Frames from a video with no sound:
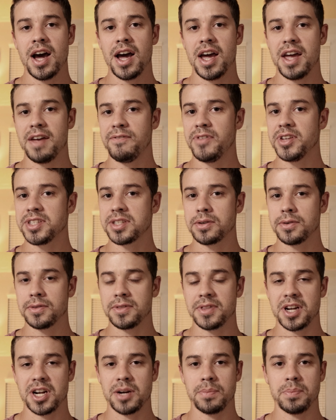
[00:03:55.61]
a physical
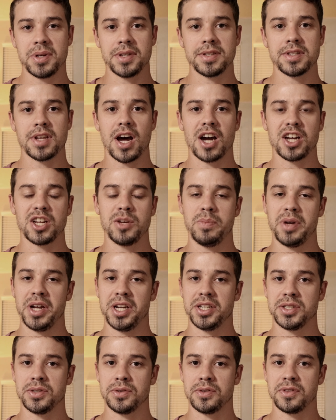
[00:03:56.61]
therapist,
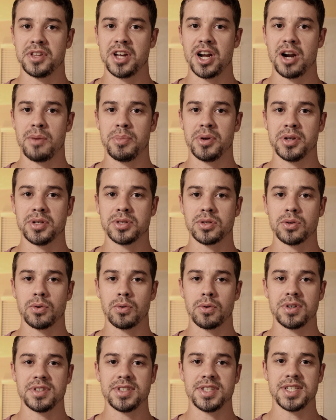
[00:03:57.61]
occupational therapist,
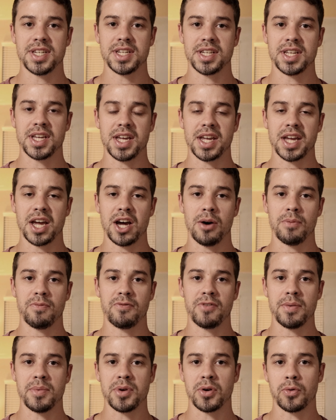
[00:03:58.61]
or seeking help from an